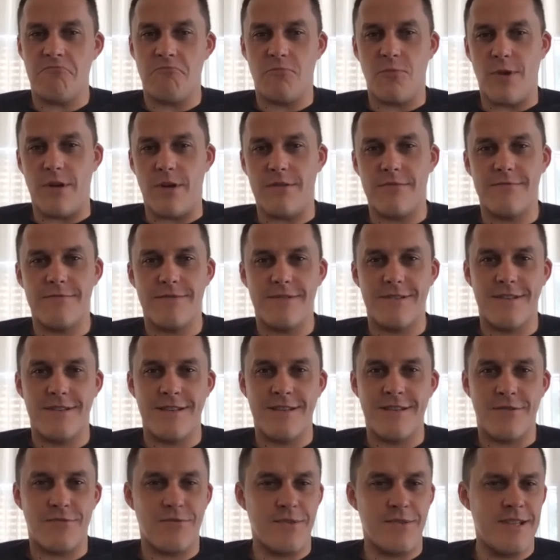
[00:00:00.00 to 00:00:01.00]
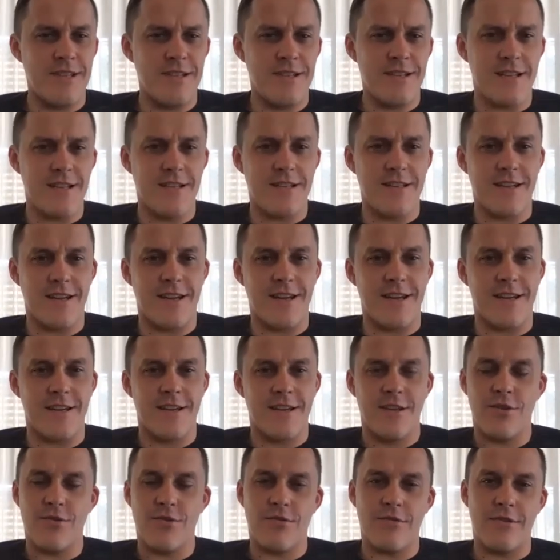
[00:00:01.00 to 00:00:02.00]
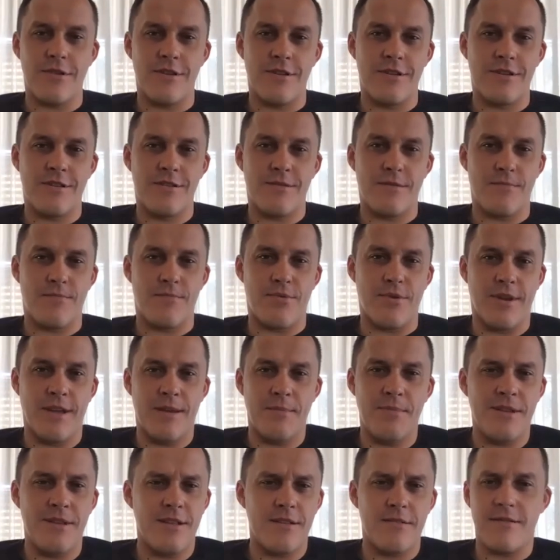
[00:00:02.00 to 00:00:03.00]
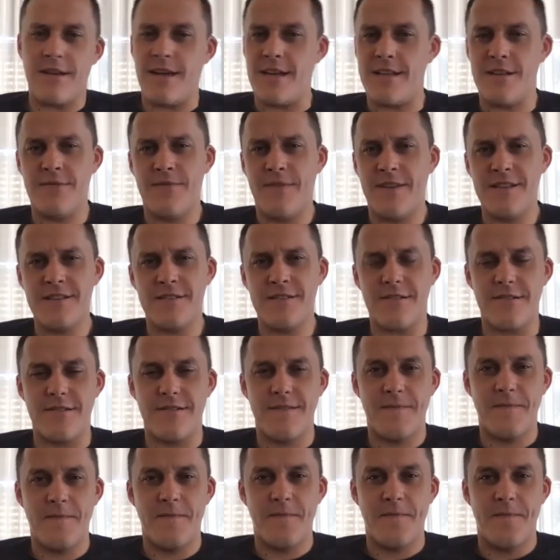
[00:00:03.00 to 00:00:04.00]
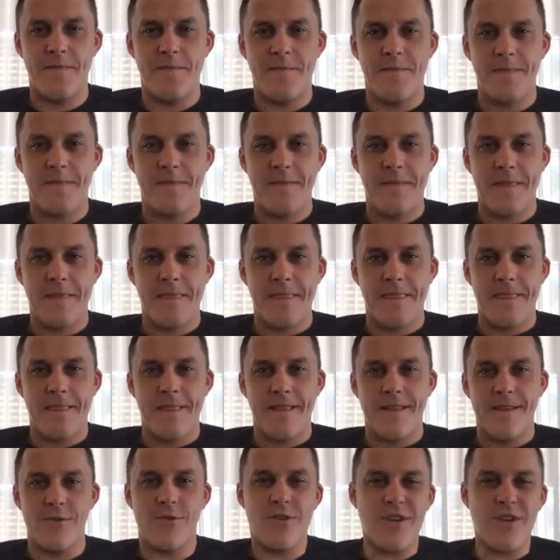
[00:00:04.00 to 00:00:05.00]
Well, is it written that it's prohibited? I don't think so. You